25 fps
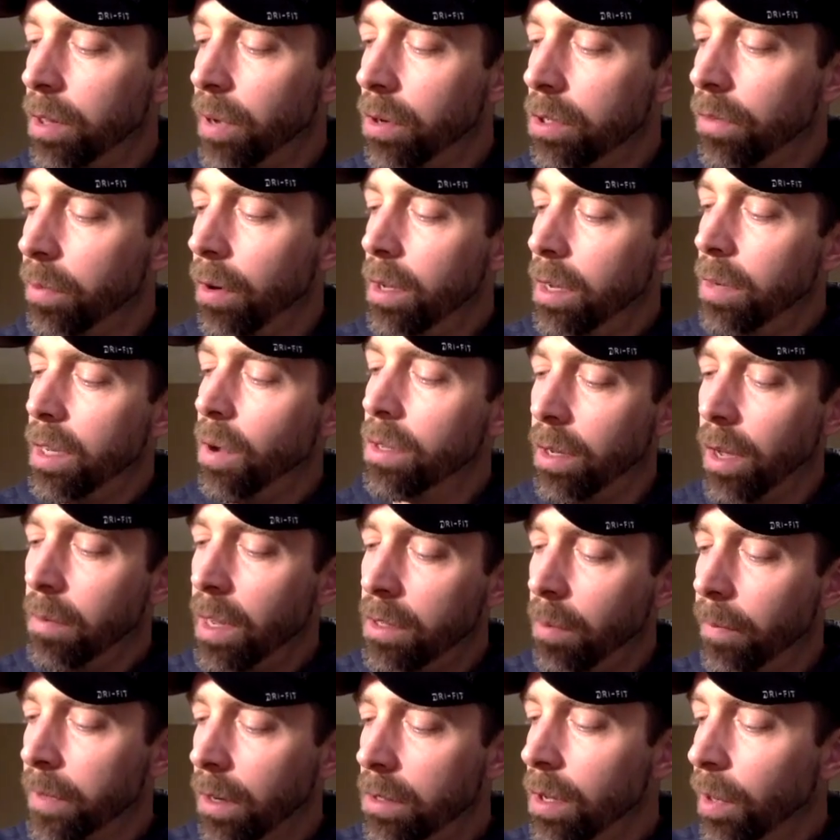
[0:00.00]
in this
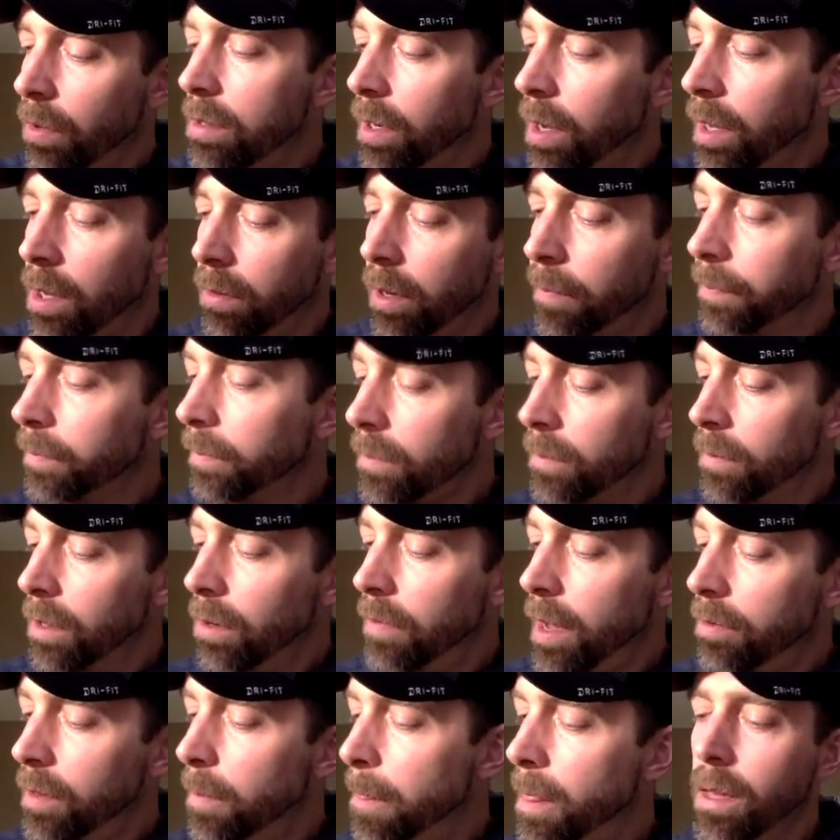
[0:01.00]
part, I'm just fast
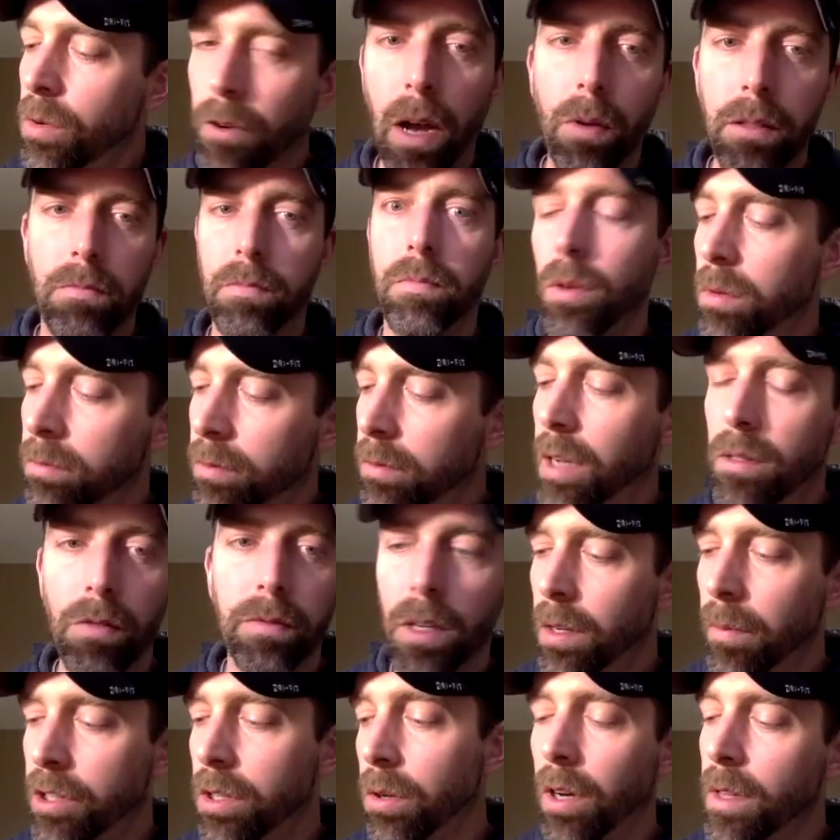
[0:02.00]
forwarding,
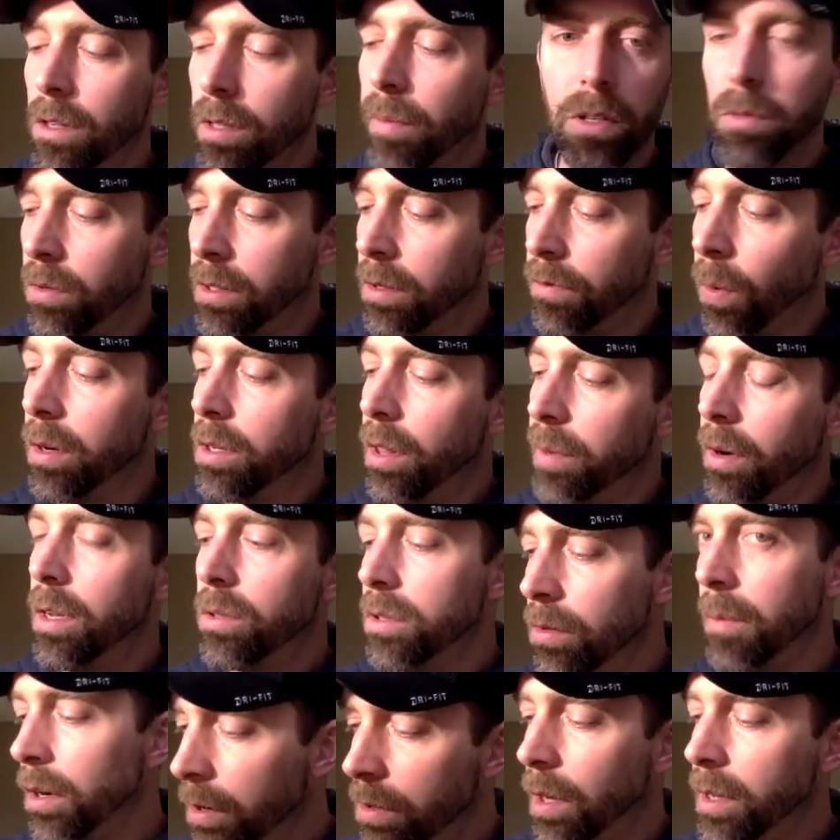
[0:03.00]
making the table
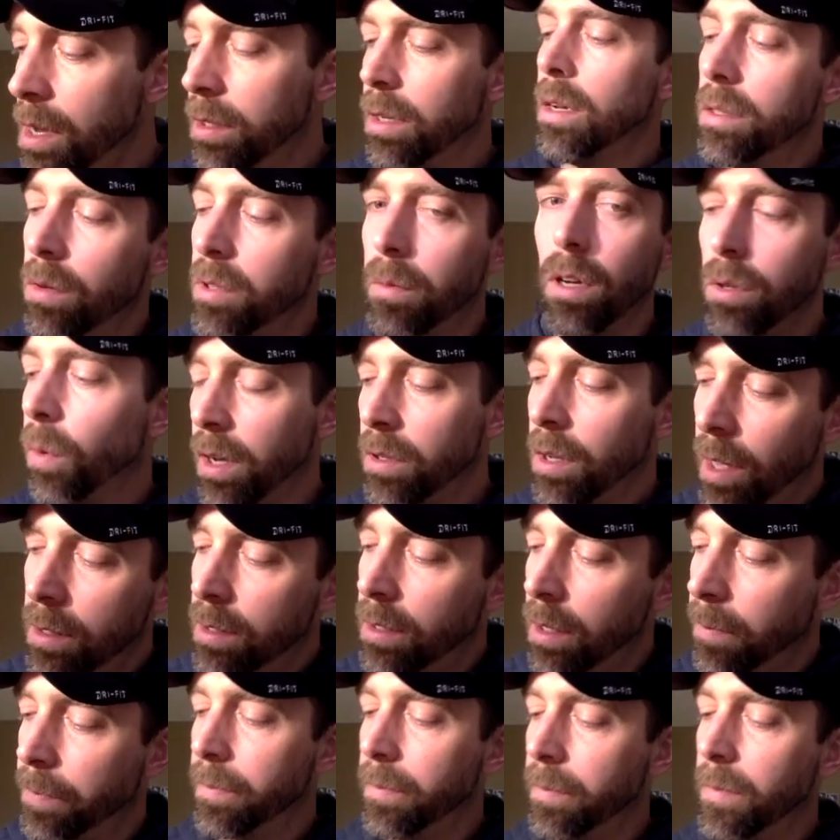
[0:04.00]
to save
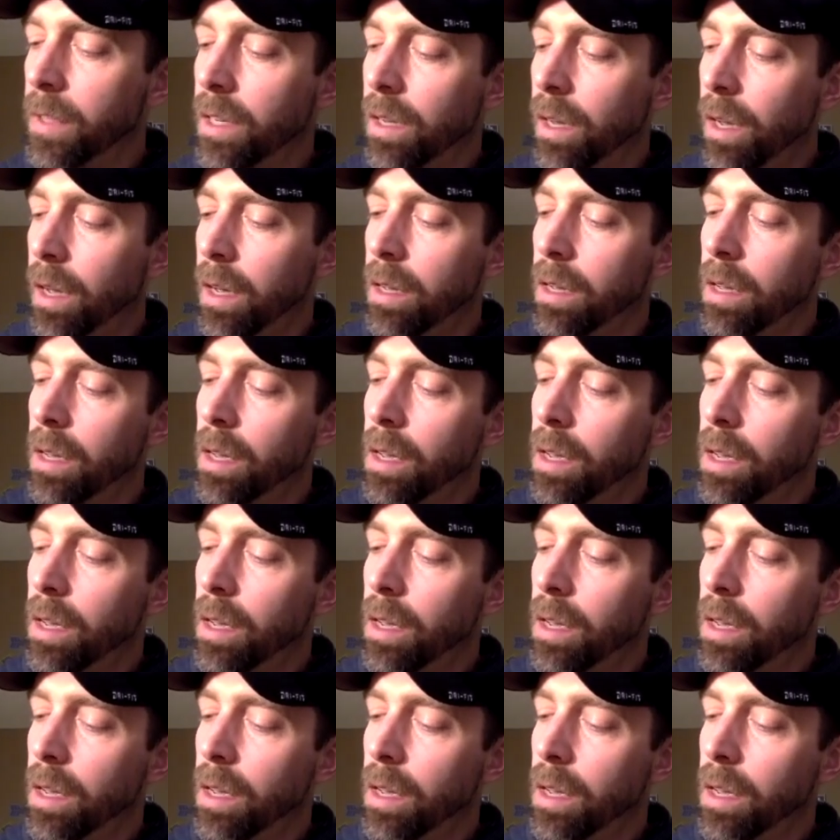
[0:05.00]
some time. Okay.